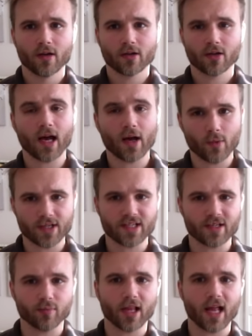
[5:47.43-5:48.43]
Cloudways as
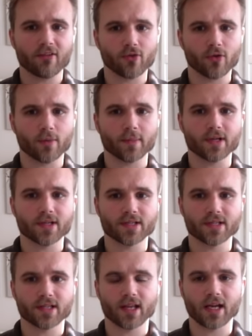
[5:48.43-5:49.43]
a platform,
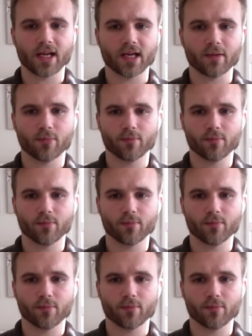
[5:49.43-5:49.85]
is they